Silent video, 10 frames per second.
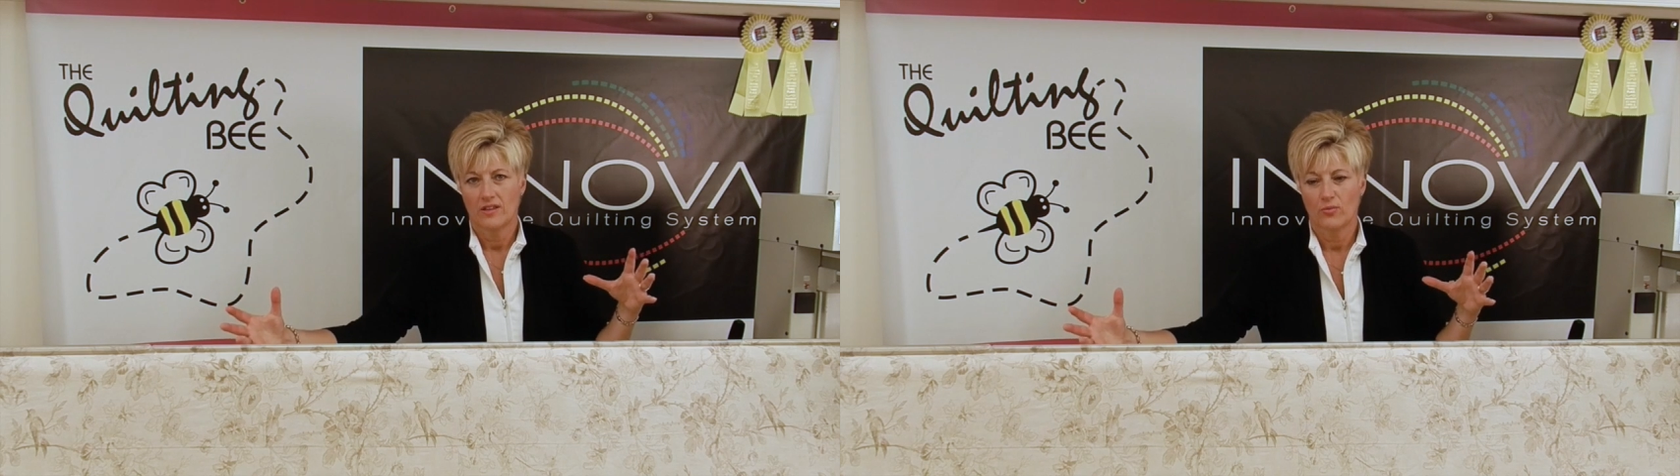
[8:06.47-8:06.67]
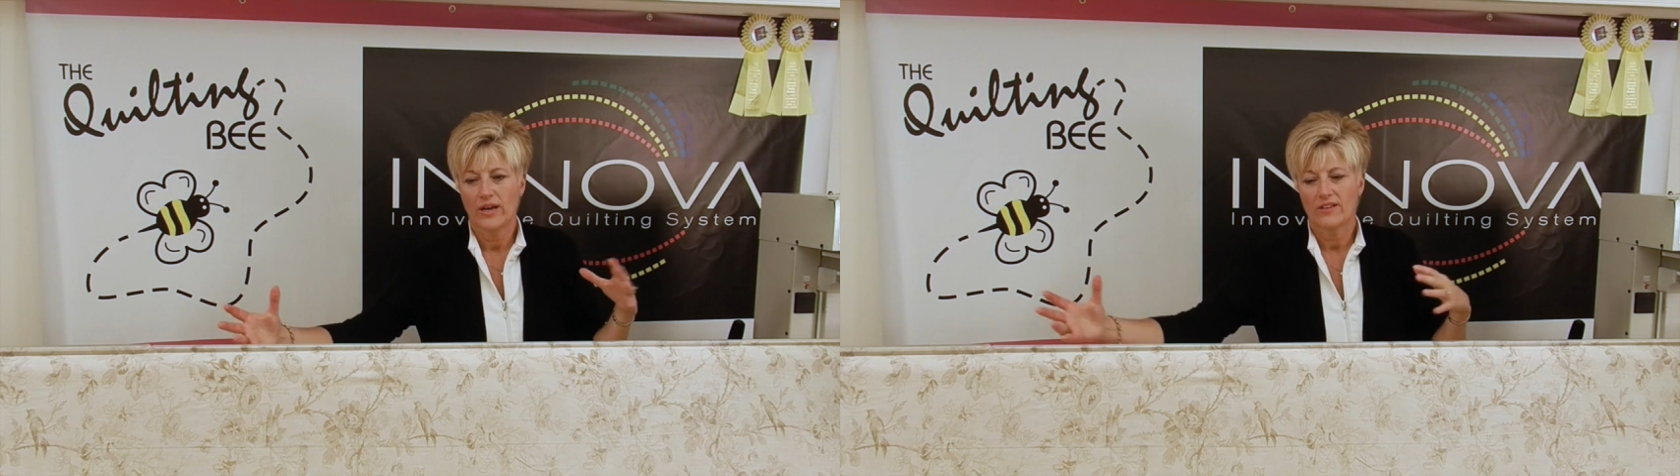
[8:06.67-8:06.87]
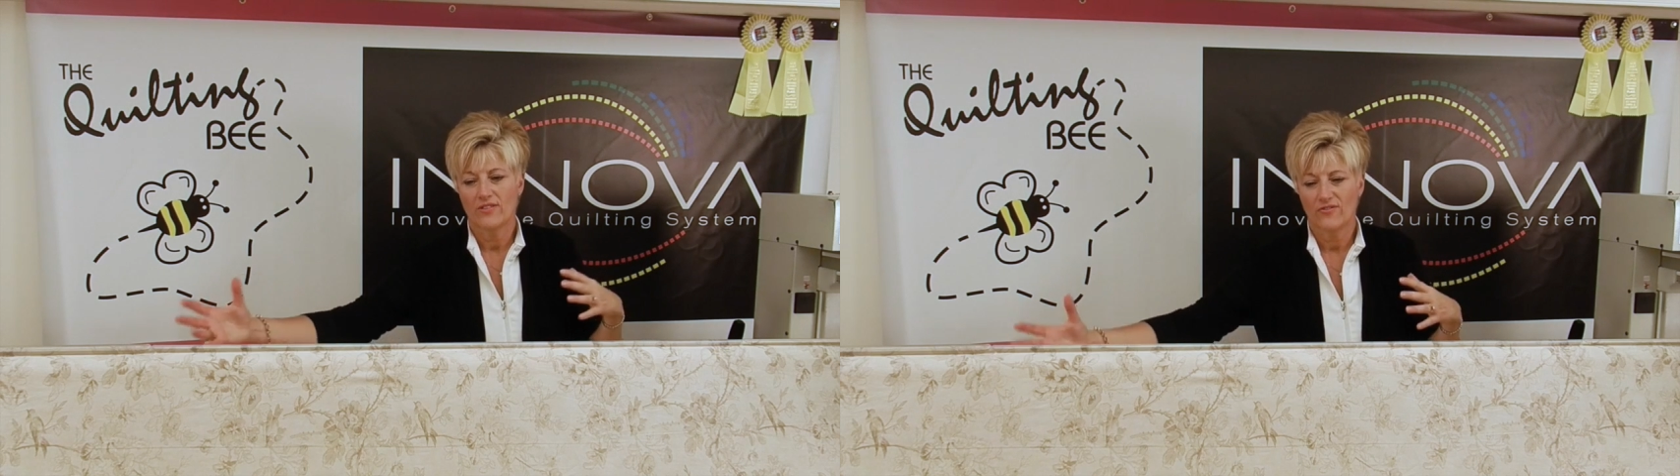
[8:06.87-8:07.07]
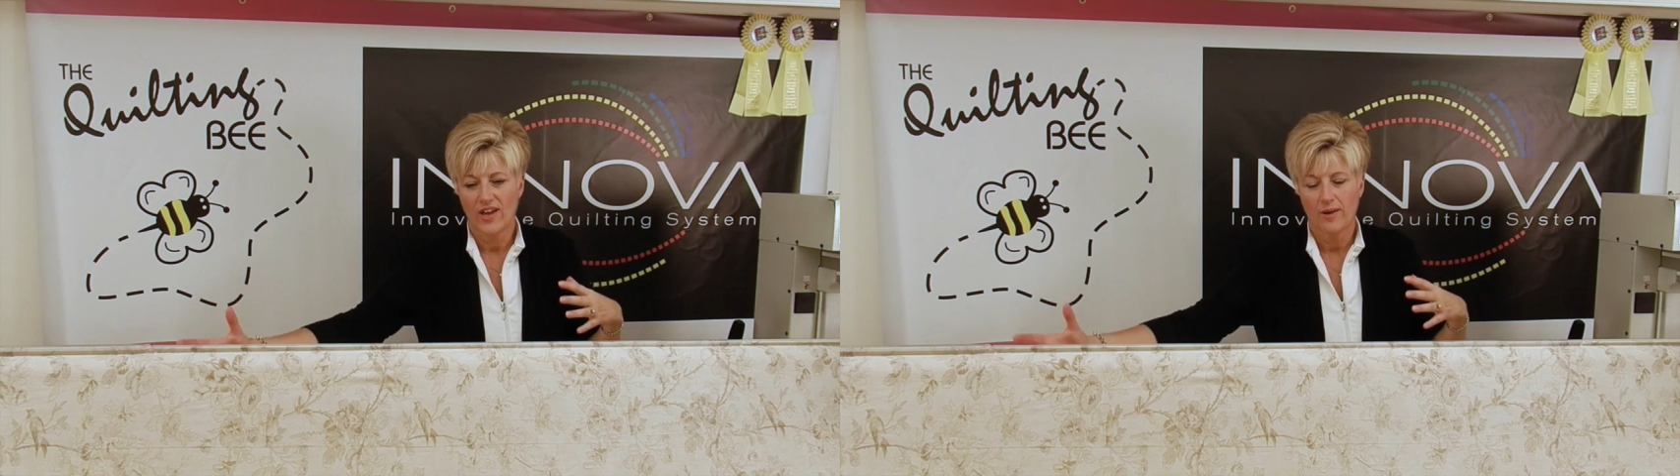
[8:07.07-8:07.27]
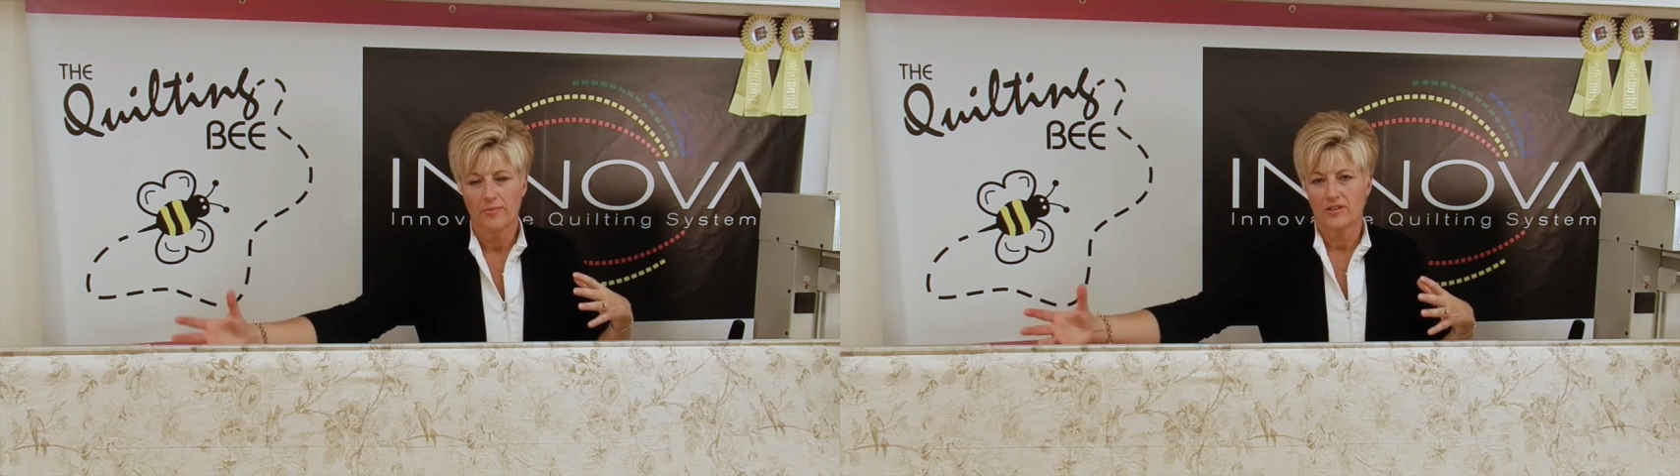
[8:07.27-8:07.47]
the weight of the
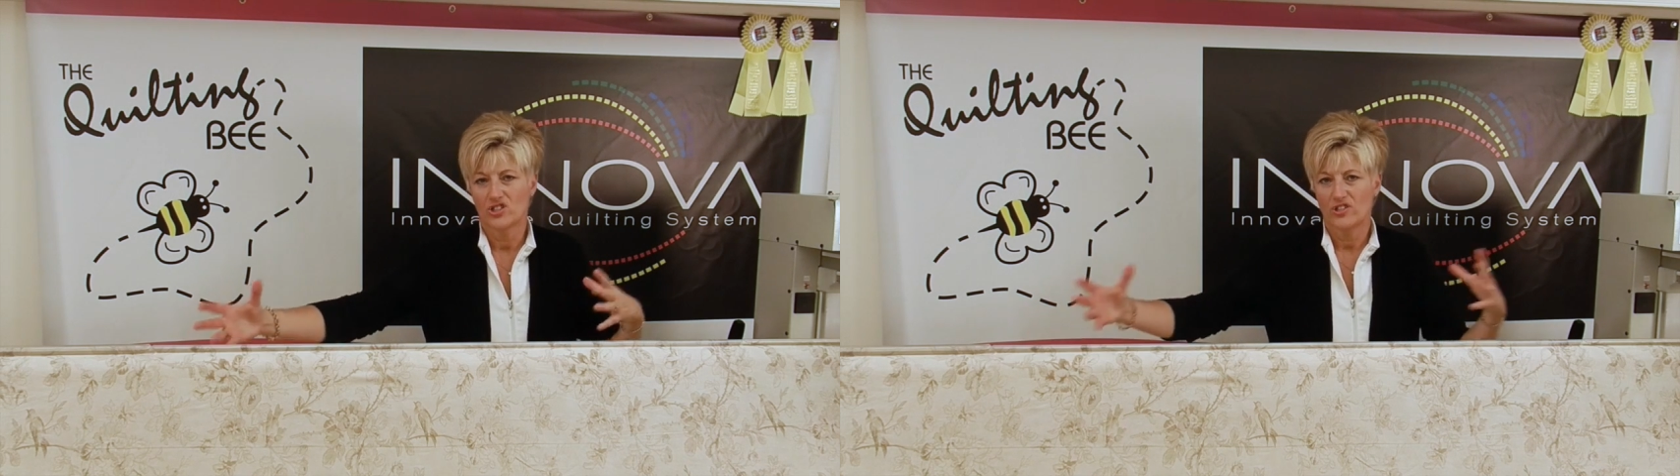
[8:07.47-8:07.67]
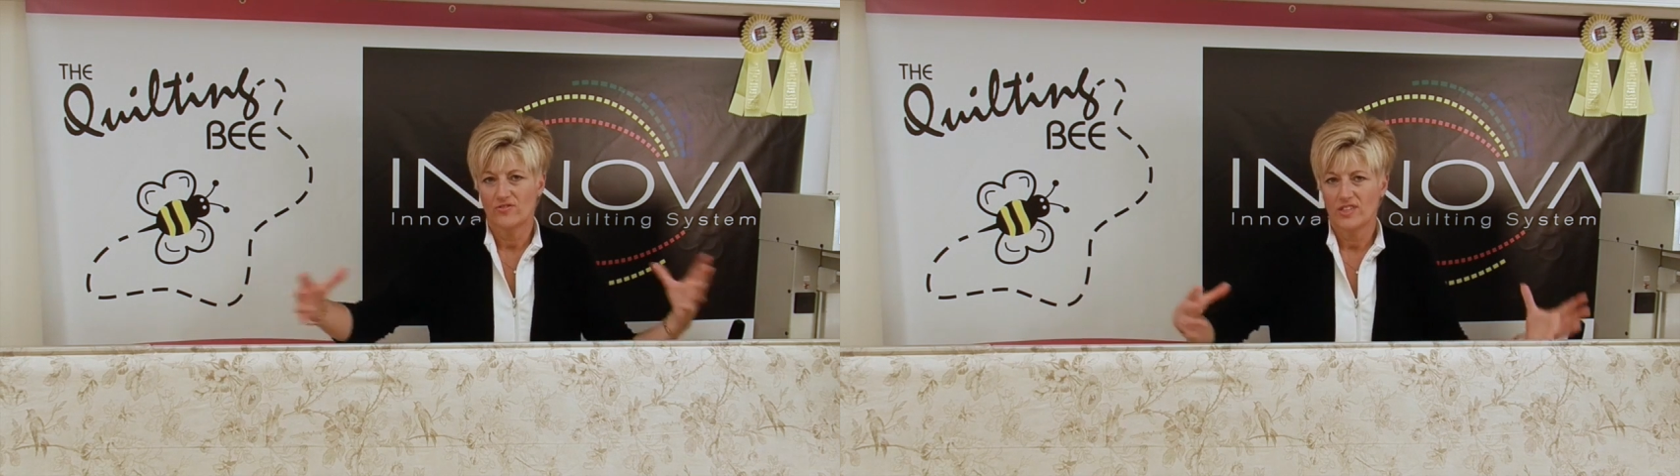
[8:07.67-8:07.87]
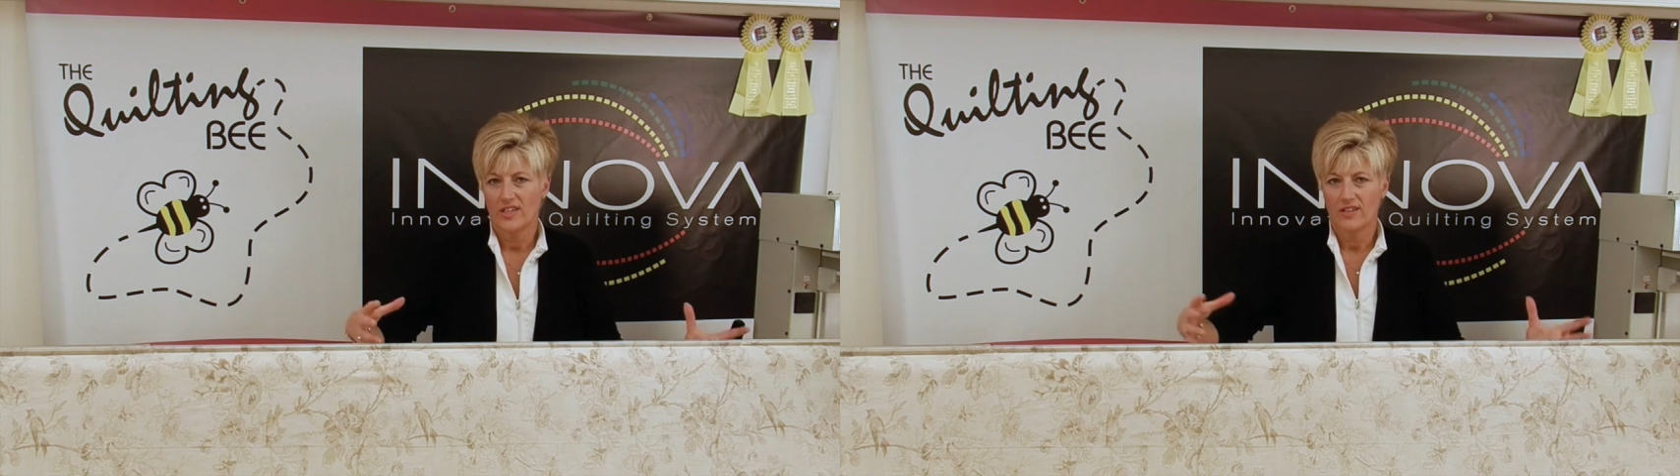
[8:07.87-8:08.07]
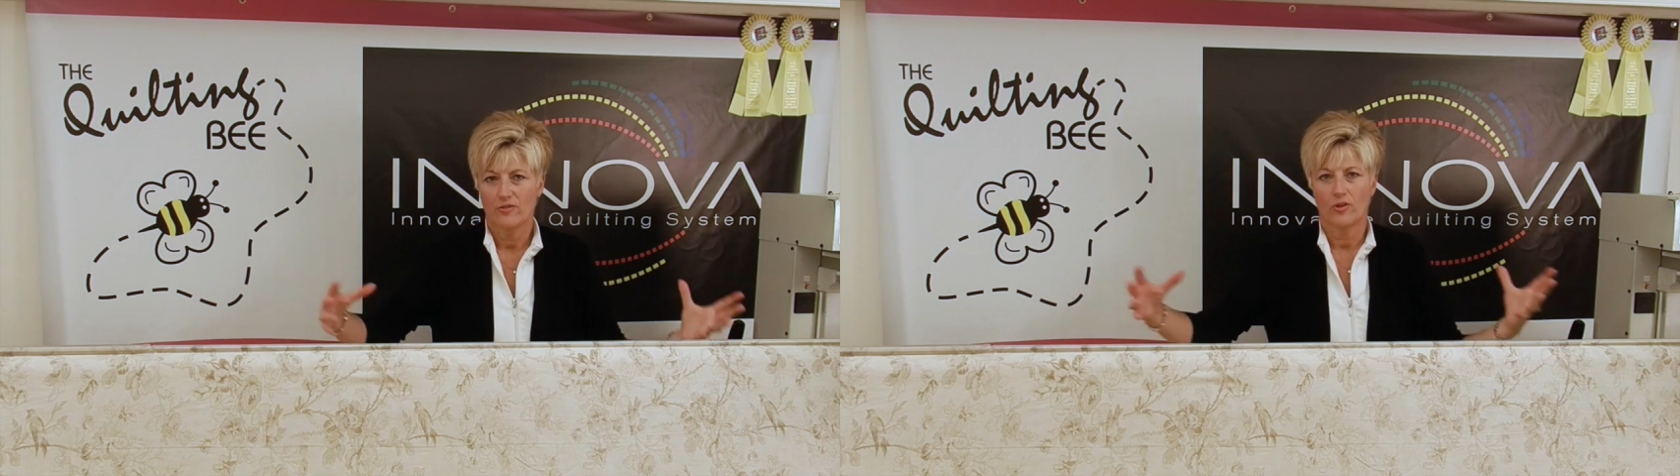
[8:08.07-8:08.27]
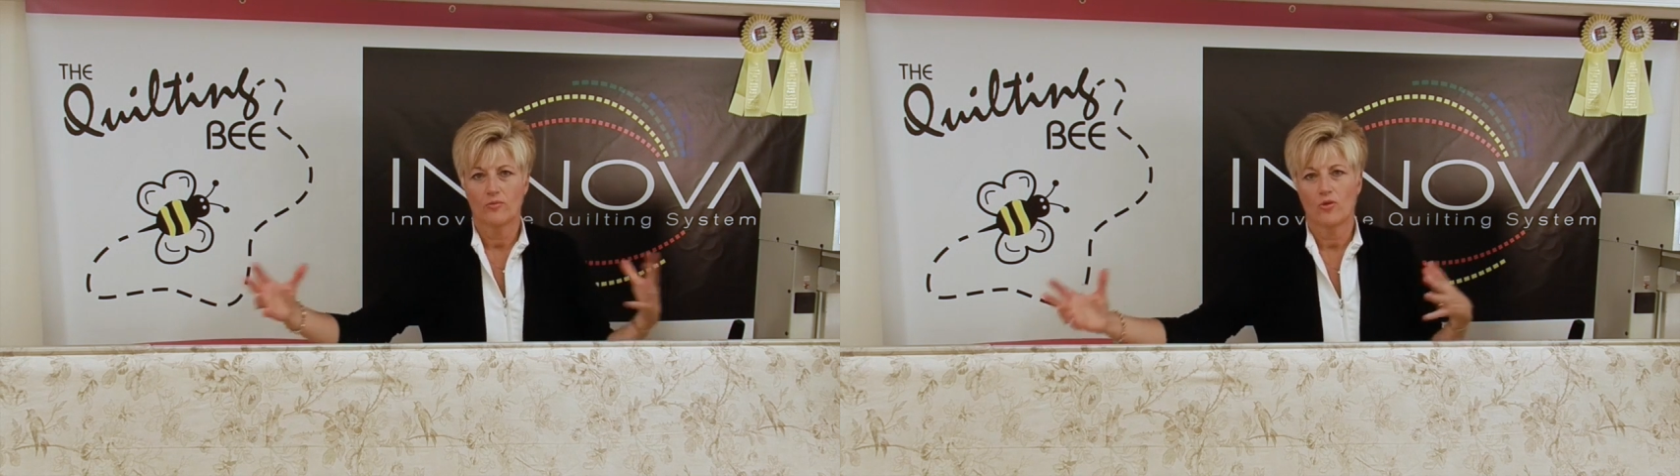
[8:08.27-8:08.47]
fabric
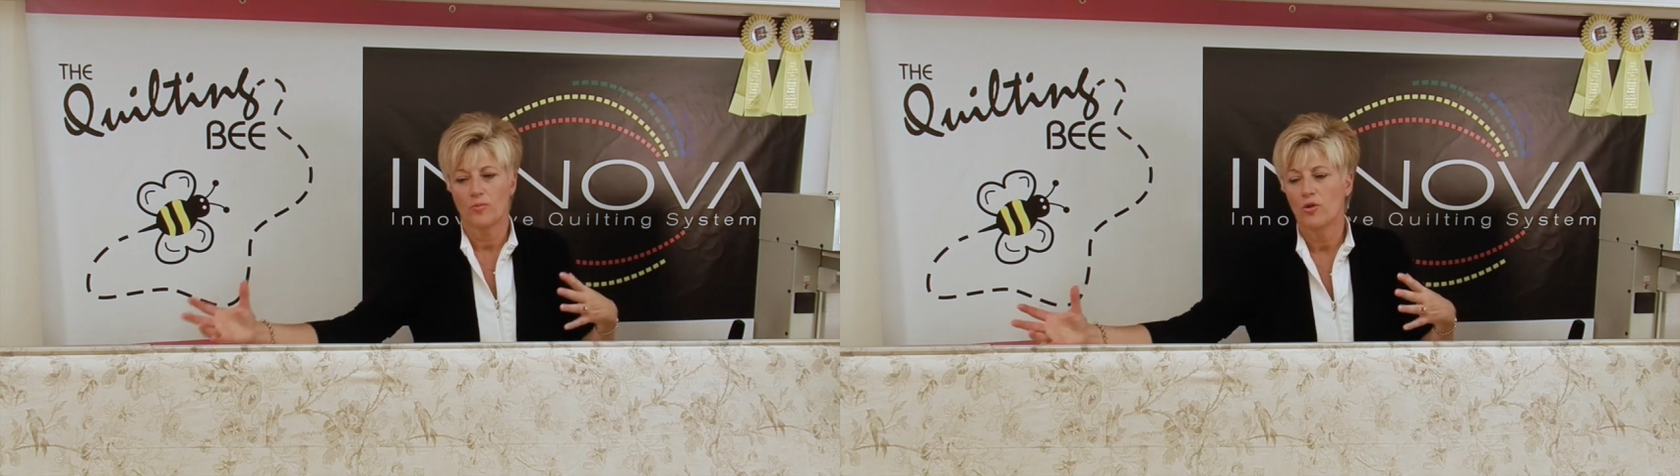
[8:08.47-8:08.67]
shifting or